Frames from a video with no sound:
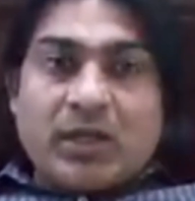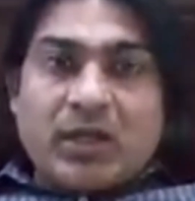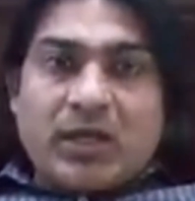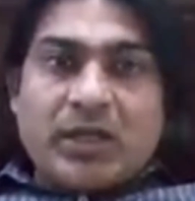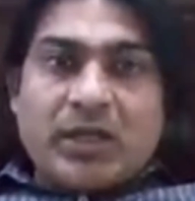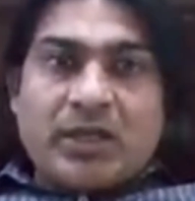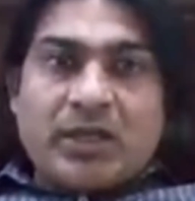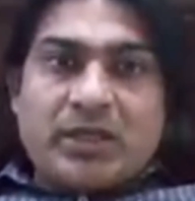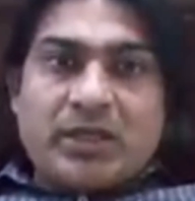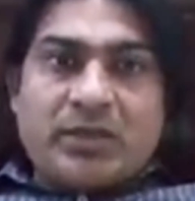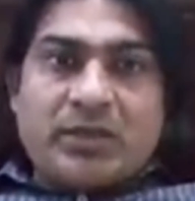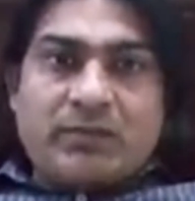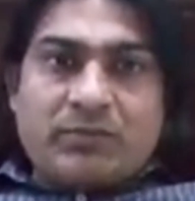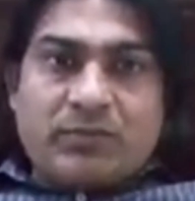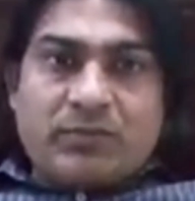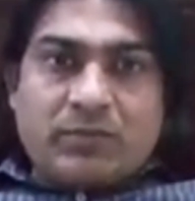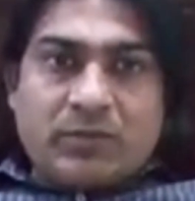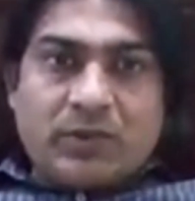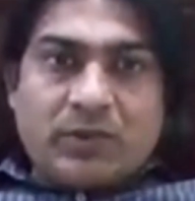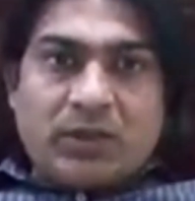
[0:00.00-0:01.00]
I
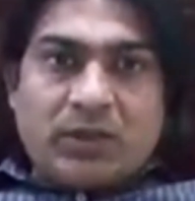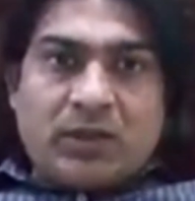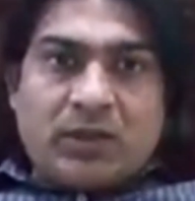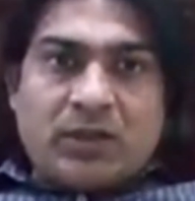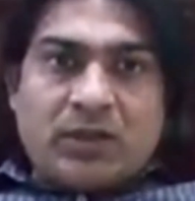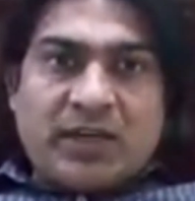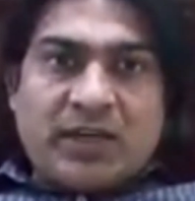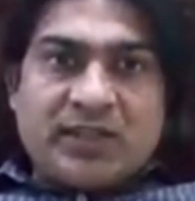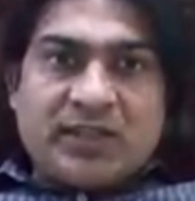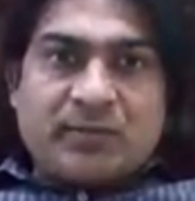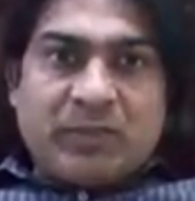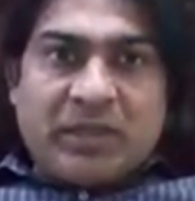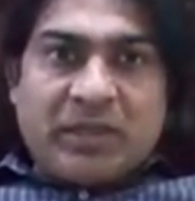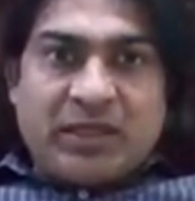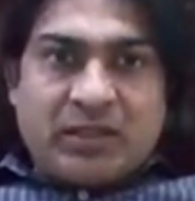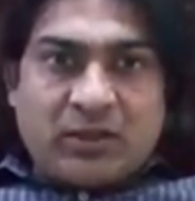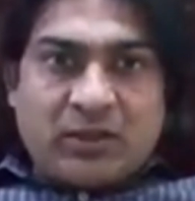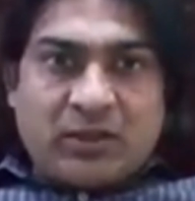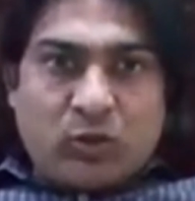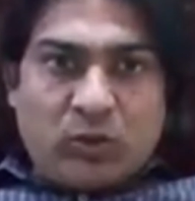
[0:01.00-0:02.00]

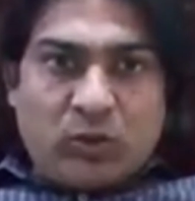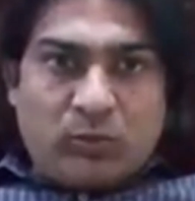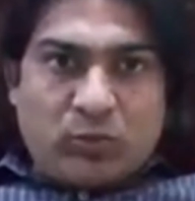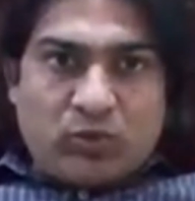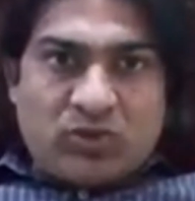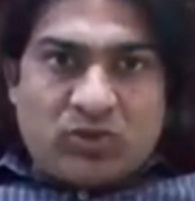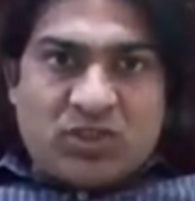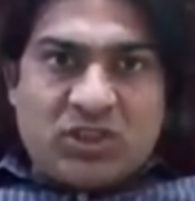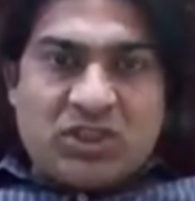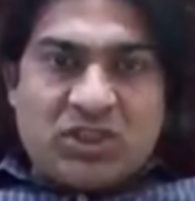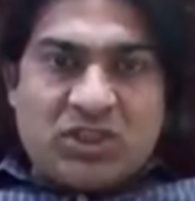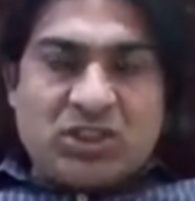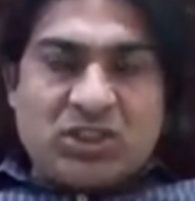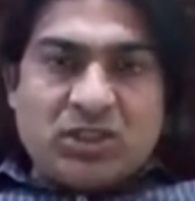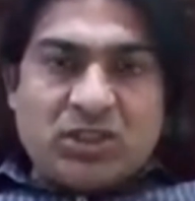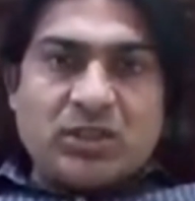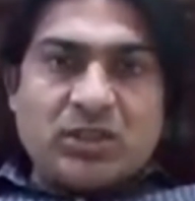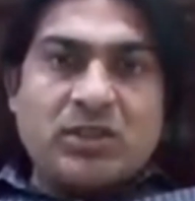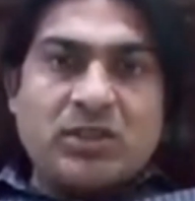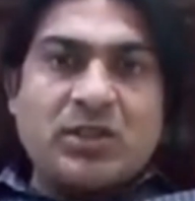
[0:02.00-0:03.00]
explain the whole
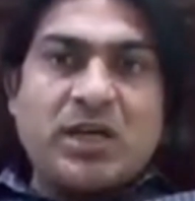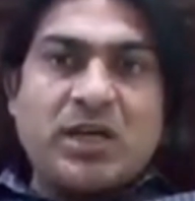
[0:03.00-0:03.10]
procedure.